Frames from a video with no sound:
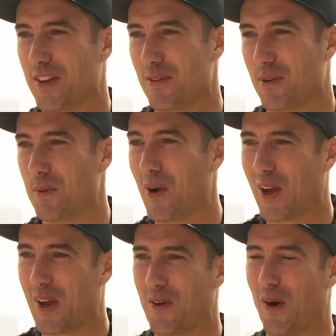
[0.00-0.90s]
seemed to be
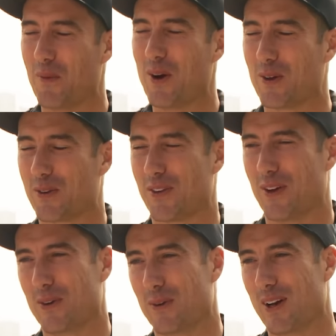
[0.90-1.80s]
working quite well
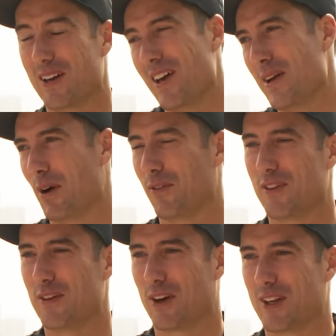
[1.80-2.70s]
so uh, I will have to
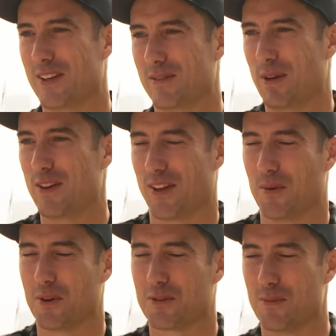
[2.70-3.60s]
see if I can pinch that
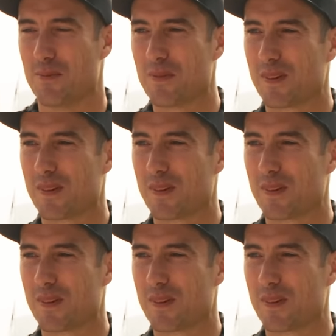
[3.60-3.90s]
one off him.